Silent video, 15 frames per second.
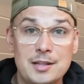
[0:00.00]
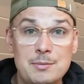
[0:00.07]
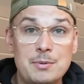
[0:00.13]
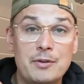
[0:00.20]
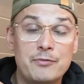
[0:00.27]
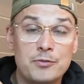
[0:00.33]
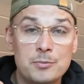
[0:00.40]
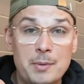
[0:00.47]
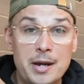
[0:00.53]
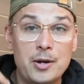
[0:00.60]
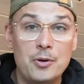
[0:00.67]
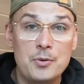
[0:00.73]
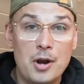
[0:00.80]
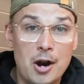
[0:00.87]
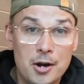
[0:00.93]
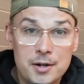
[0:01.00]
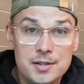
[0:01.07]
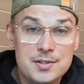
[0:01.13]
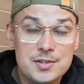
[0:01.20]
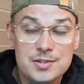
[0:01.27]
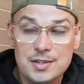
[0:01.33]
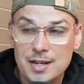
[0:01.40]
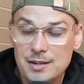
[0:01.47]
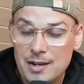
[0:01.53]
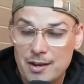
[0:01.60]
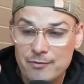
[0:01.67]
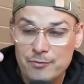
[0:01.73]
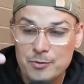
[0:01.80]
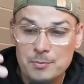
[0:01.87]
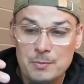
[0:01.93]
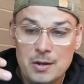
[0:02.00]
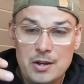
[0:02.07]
but for my own artists and for